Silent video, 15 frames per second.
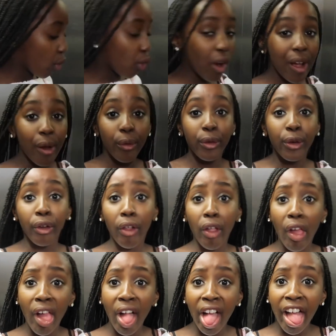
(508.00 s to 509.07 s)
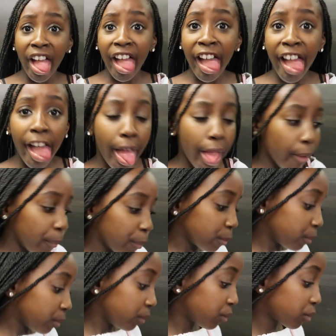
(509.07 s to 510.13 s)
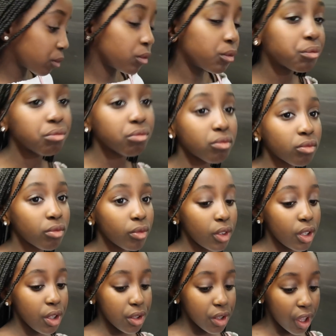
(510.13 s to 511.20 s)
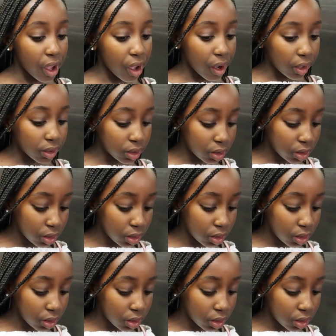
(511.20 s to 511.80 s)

Ground. Yeah, ground. I think it's going to be fun. You guys are going to love it.